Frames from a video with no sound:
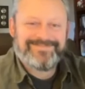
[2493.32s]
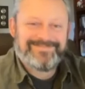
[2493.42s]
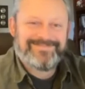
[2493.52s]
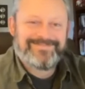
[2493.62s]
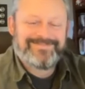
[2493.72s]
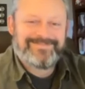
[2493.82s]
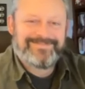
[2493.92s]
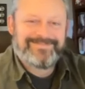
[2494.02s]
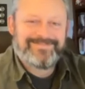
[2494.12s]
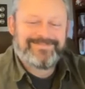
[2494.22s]

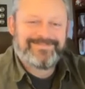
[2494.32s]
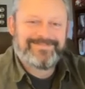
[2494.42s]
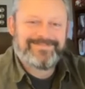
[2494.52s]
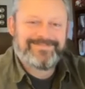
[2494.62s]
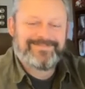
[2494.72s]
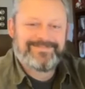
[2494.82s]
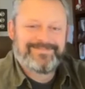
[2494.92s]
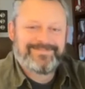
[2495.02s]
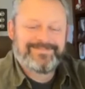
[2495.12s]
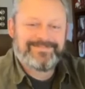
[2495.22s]

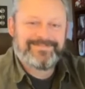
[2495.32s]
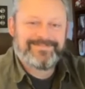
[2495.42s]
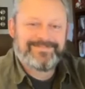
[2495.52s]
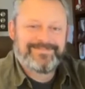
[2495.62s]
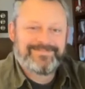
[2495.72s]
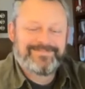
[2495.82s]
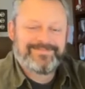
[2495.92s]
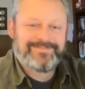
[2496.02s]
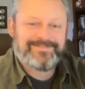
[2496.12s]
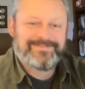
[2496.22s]

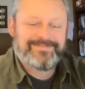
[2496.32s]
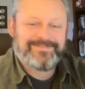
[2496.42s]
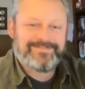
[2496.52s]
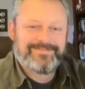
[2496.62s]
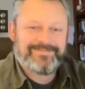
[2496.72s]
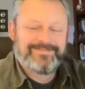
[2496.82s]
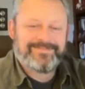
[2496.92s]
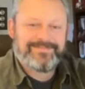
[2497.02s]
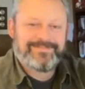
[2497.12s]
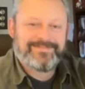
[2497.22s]

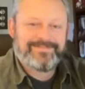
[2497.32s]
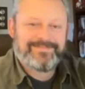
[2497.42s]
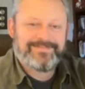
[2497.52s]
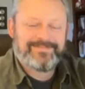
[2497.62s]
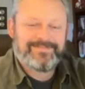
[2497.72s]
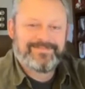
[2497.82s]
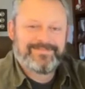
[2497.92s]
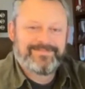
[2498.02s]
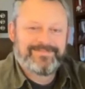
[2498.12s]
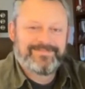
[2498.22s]
No words are spoken by the person on screen.